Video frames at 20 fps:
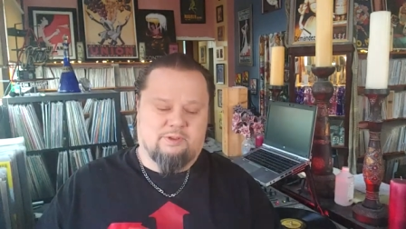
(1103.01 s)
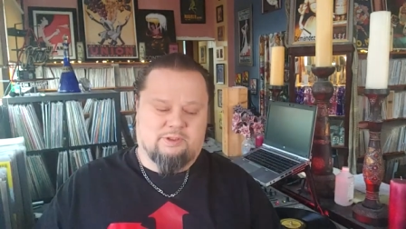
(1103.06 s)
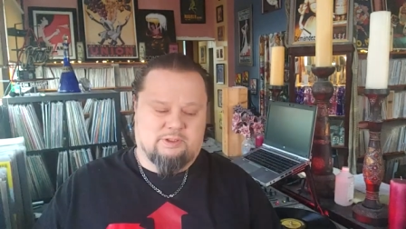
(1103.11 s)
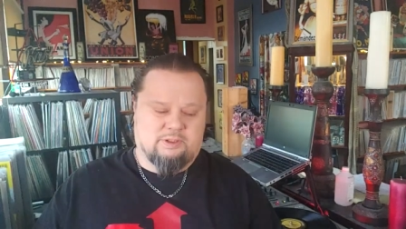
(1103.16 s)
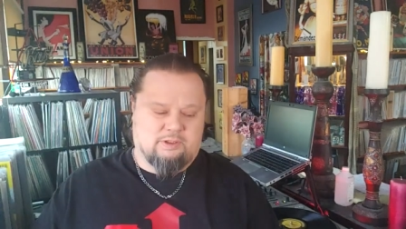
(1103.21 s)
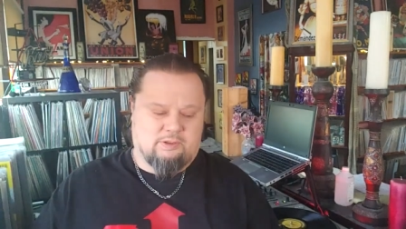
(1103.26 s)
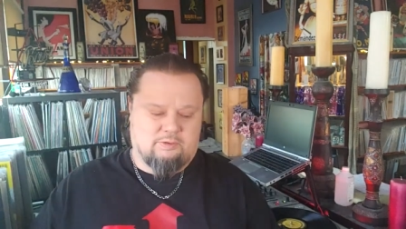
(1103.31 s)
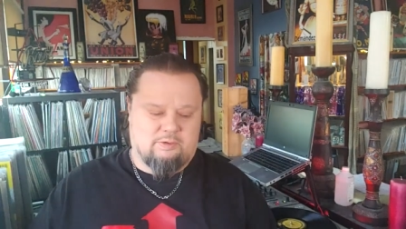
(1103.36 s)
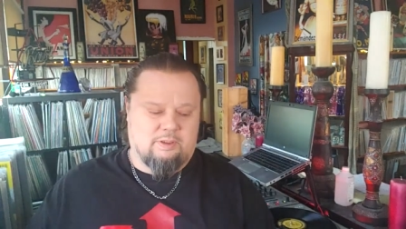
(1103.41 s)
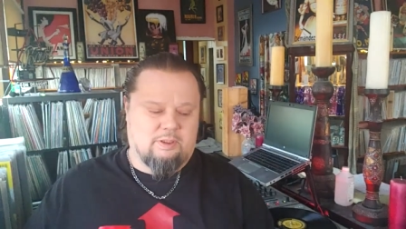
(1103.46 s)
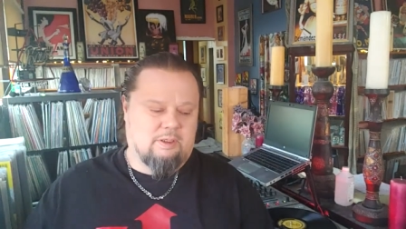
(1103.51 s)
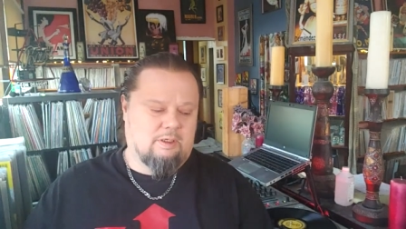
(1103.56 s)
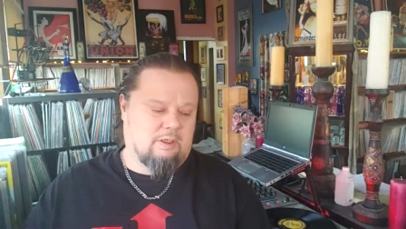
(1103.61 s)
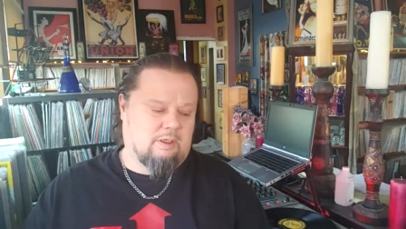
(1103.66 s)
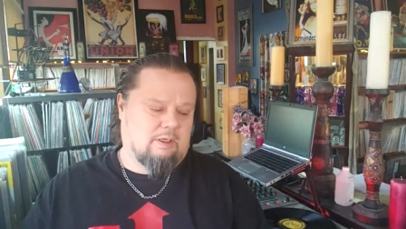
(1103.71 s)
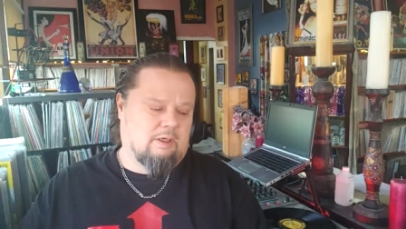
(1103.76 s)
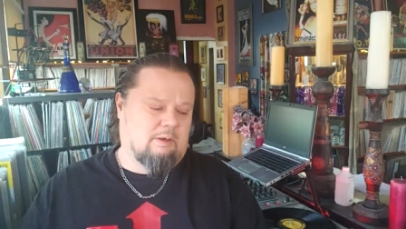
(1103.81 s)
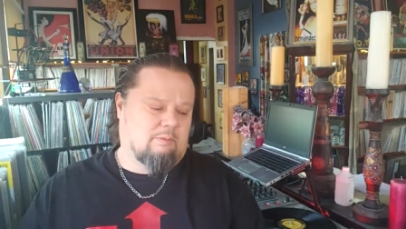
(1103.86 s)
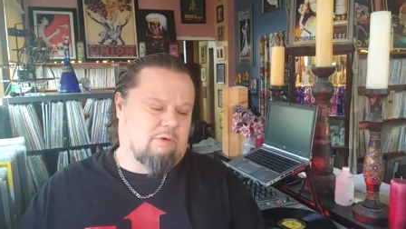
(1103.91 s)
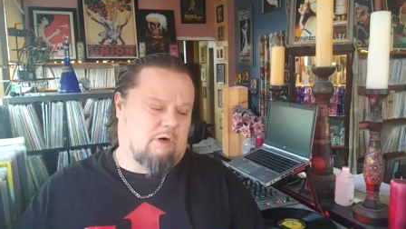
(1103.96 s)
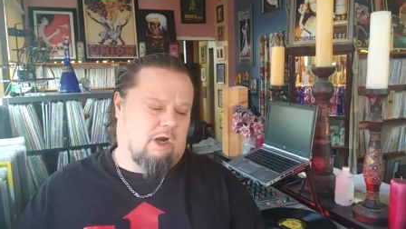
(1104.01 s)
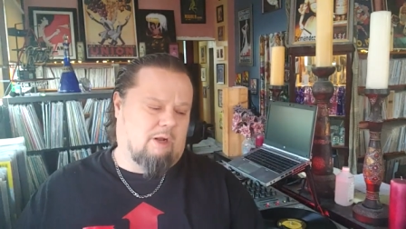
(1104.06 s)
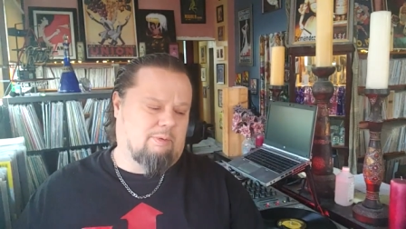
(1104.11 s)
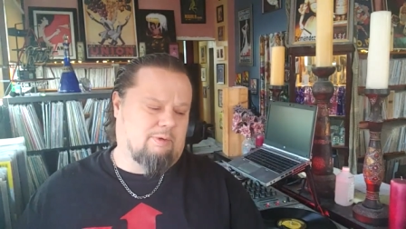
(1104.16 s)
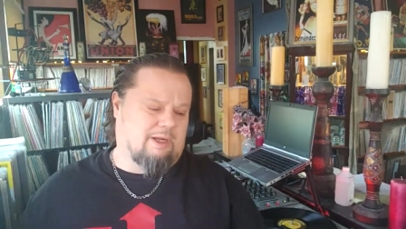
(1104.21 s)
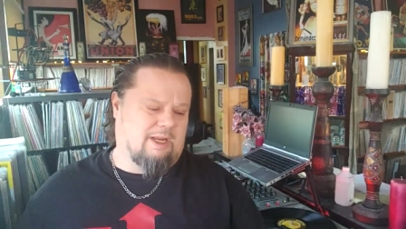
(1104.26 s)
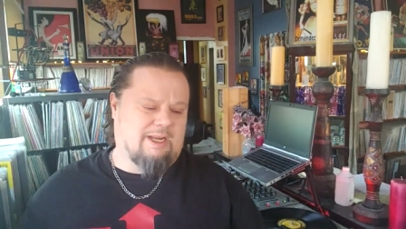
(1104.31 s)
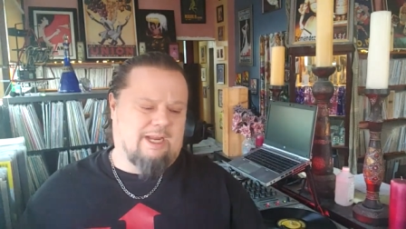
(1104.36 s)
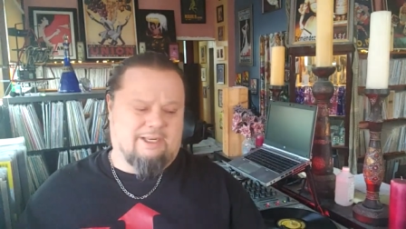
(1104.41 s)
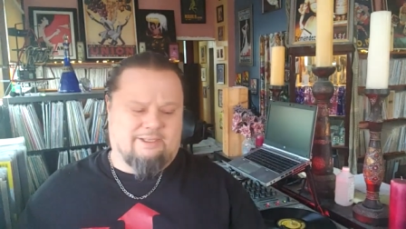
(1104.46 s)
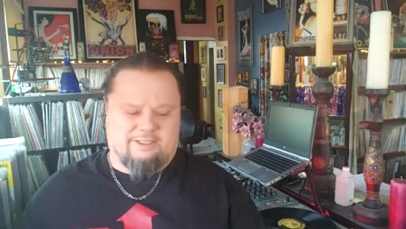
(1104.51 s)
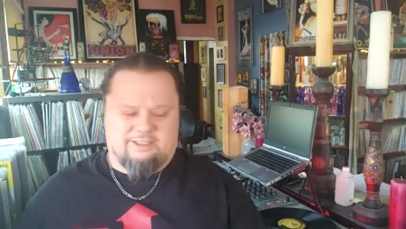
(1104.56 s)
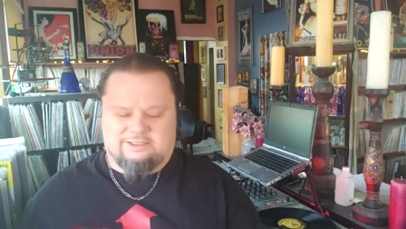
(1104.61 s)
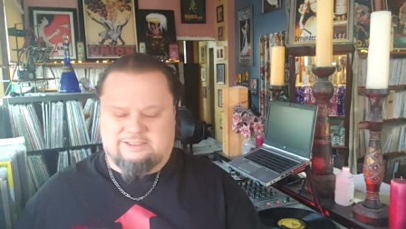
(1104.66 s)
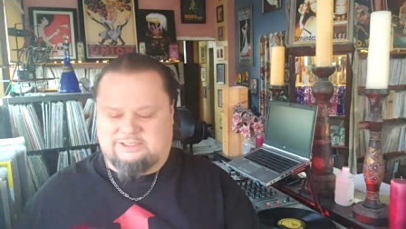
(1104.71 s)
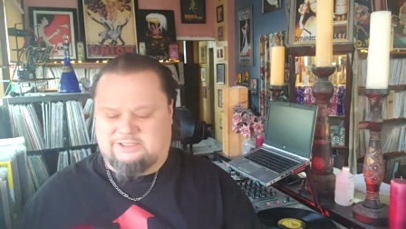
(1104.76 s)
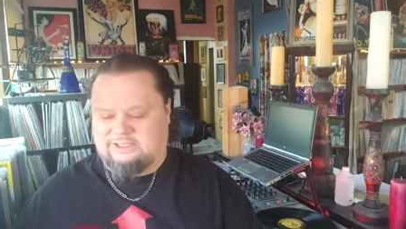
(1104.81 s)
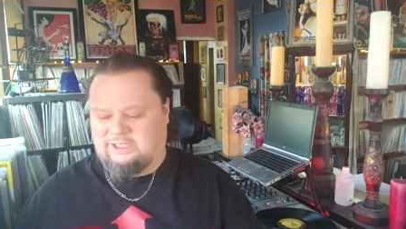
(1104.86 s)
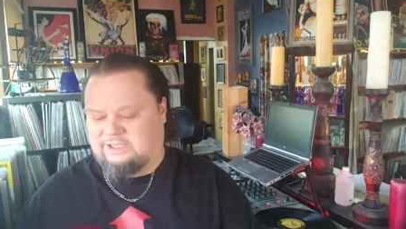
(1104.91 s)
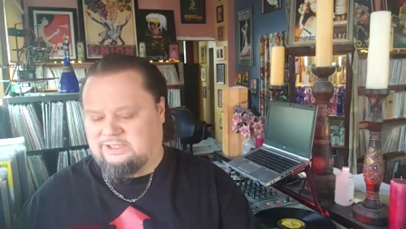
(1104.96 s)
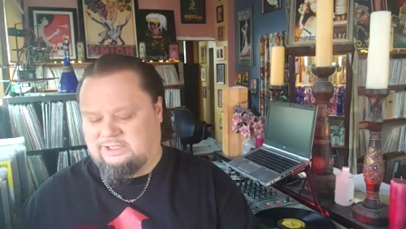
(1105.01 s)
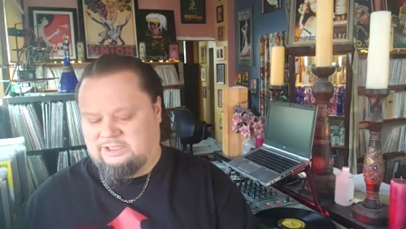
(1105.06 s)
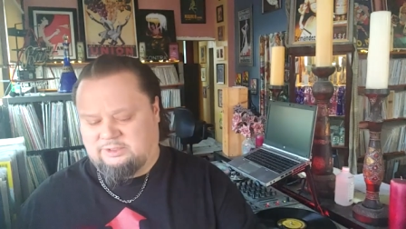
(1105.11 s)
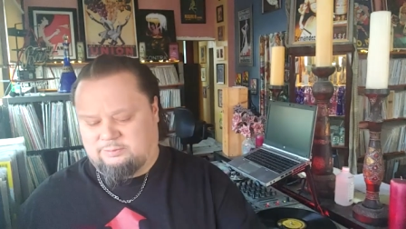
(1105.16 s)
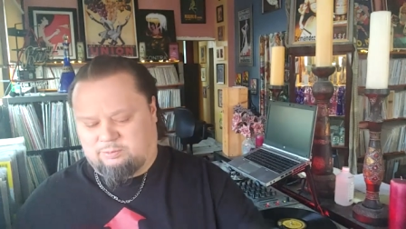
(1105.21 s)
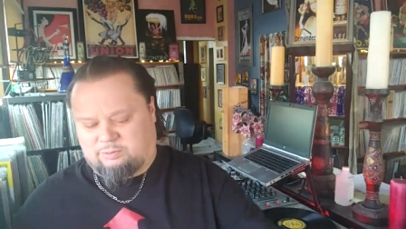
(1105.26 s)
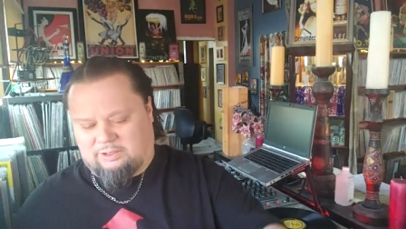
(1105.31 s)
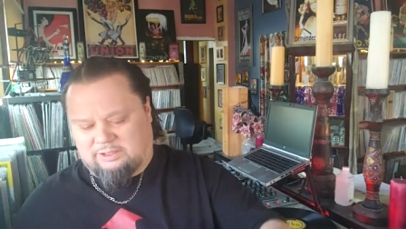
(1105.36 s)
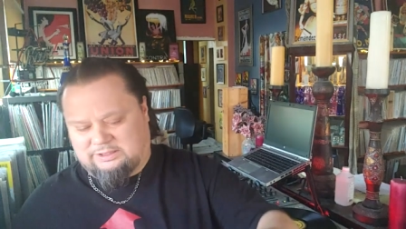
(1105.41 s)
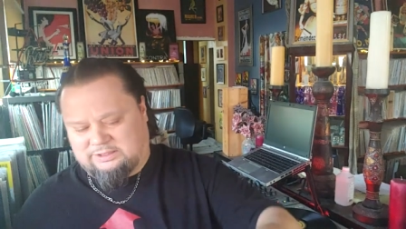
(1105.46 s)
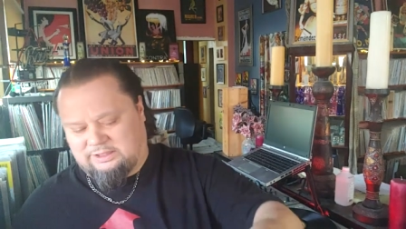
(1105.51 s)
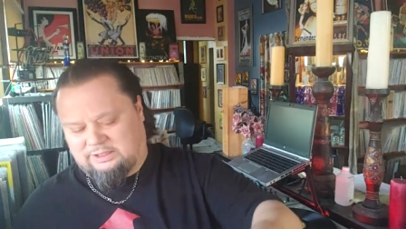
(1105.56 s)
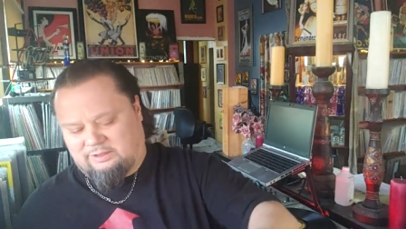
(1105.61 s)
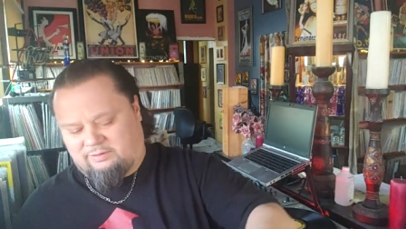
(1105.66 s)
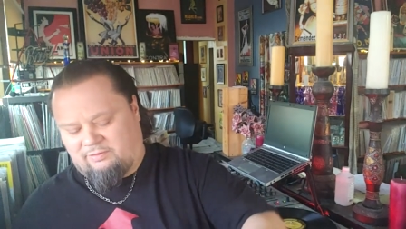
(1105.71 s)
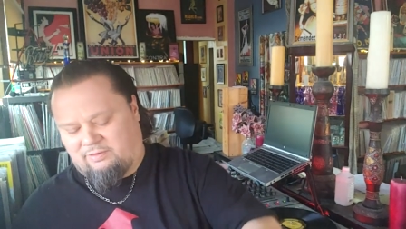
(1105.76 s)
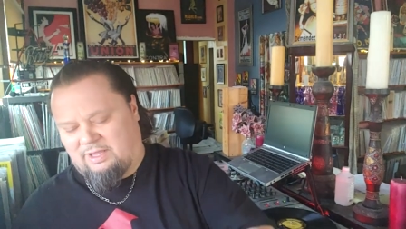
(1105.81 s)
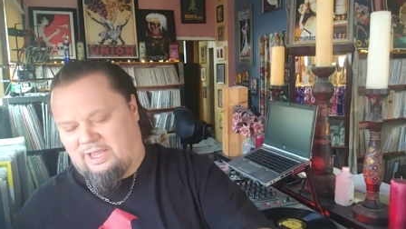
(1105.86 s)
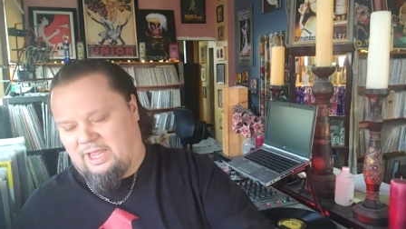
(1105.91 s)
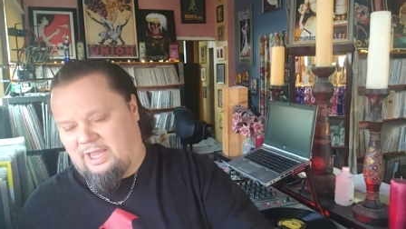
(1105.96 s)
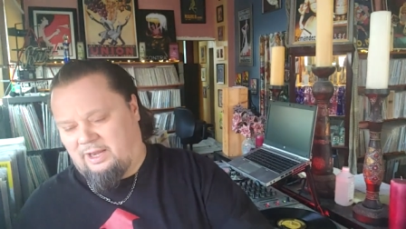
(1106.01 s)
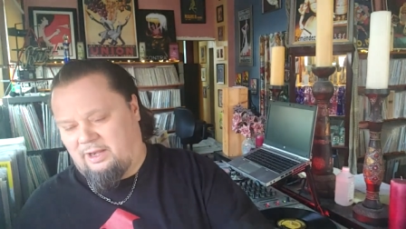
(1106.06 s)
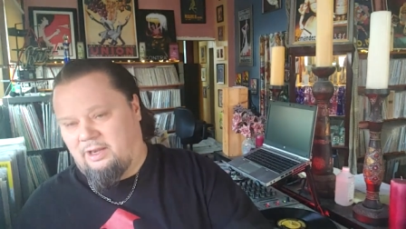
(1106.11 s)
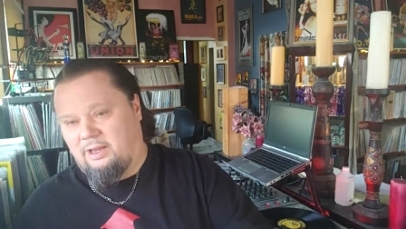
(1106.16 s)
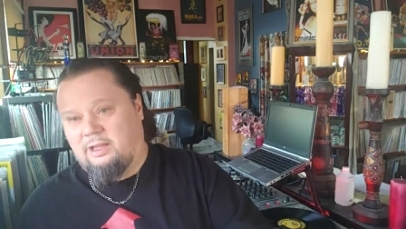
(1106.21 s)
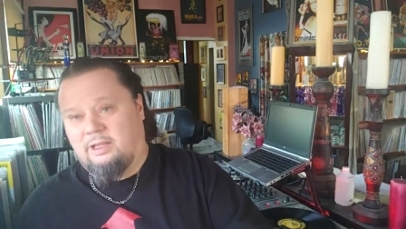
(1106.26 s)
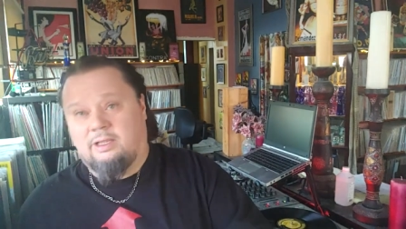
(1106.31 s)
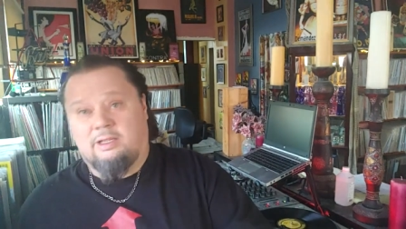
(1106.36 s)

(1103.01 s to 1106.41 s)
So probably a 1960s pressing of that.